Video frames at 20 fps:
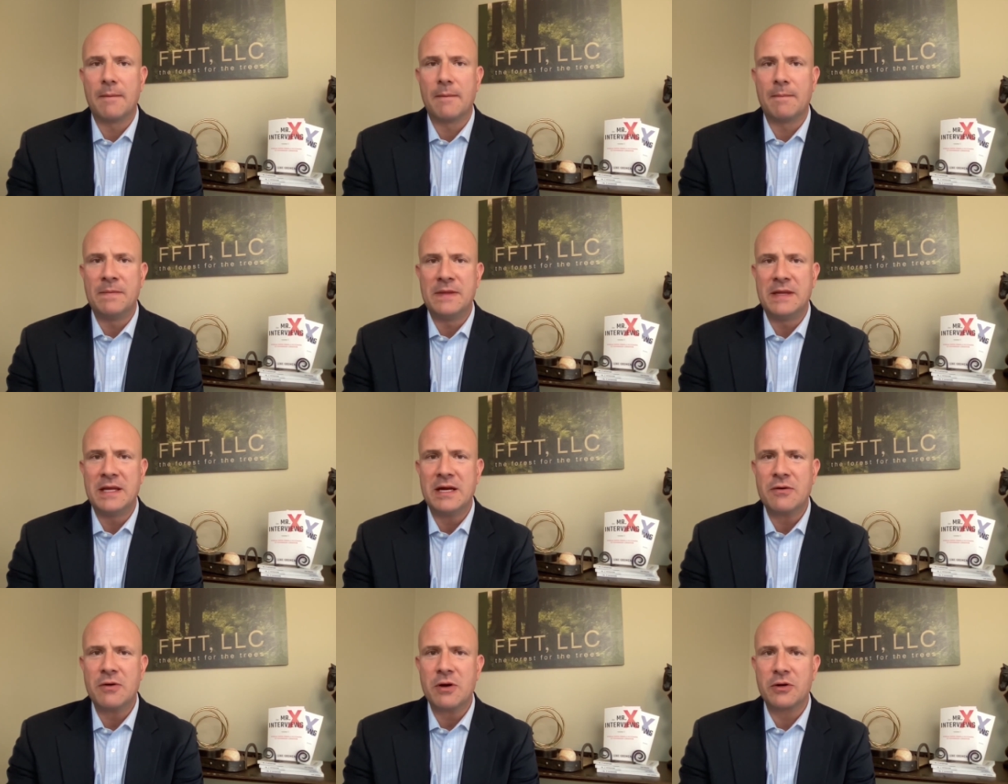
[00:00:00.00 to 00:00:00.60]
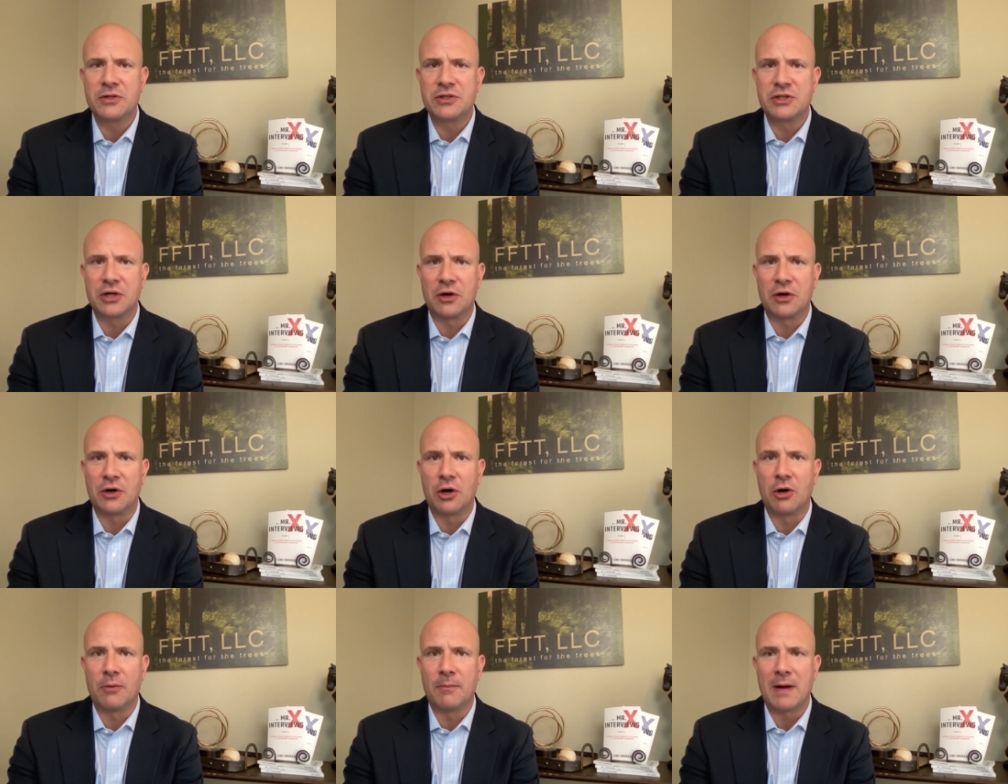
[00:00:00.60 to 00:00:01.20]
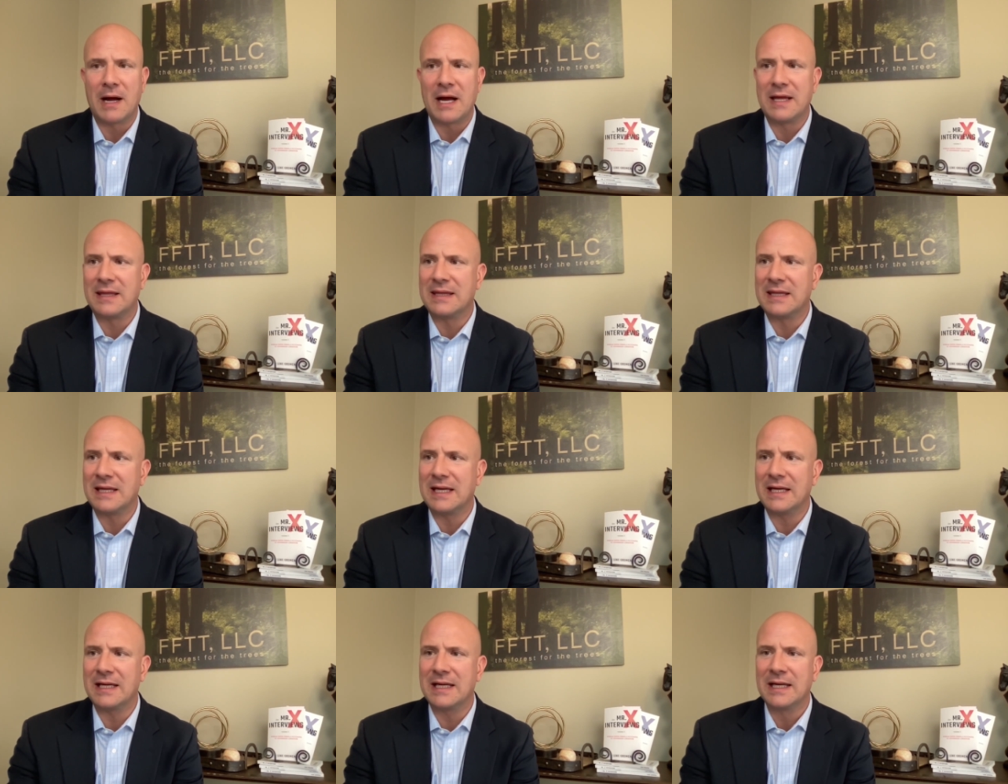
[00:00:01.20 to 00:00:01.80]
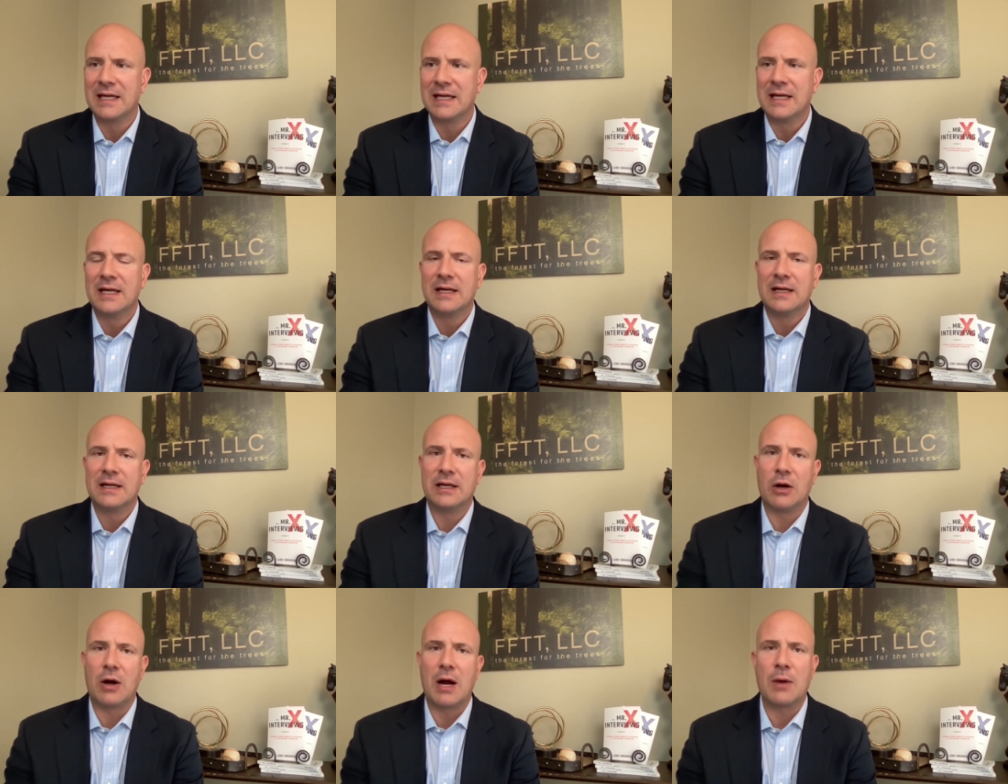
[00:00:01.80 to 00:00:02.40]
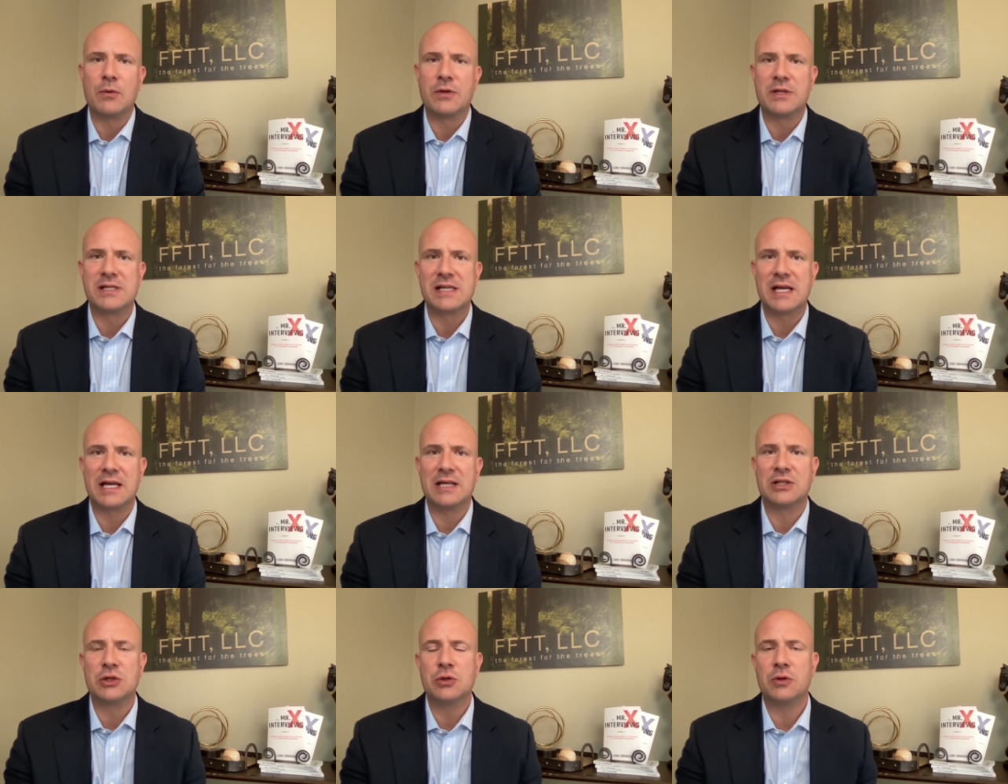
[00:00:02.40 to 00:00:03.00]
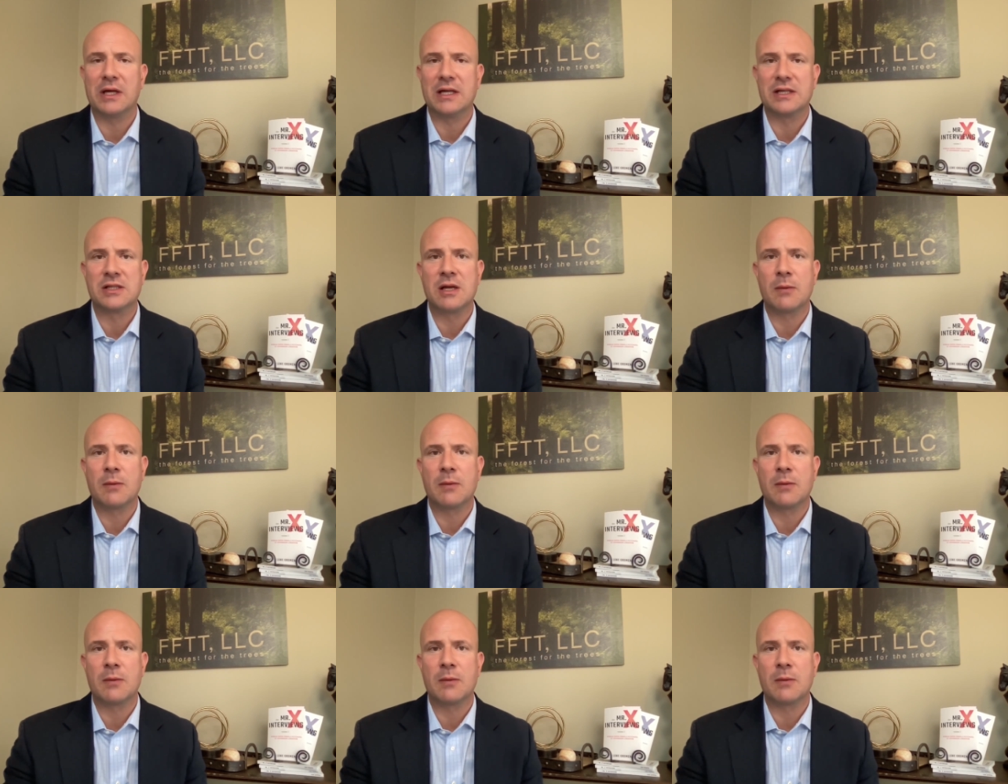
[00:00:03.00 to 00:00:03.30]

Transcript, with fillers: nearer term, I think you know, I would say two things.